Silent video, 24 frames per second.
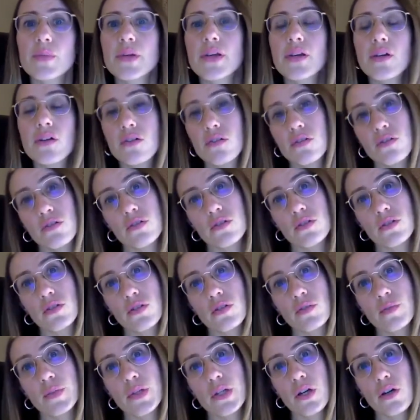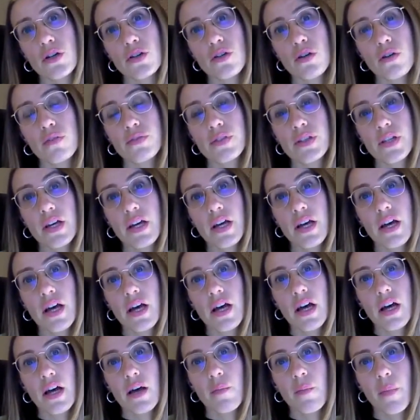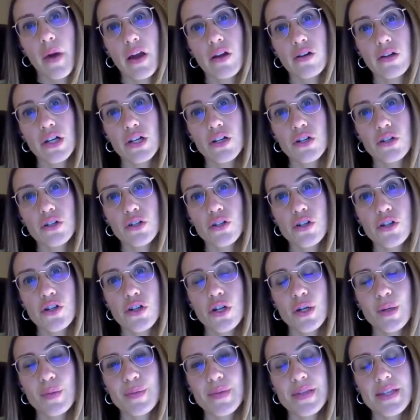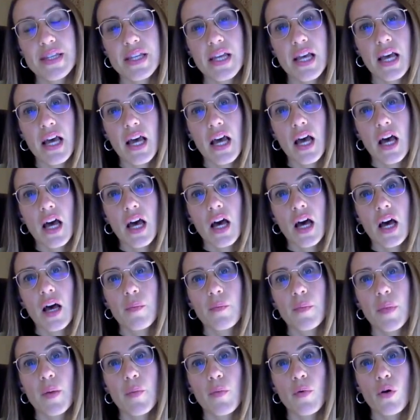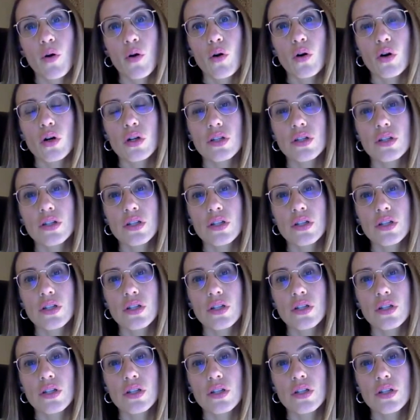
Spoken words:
because of the migration regimes. People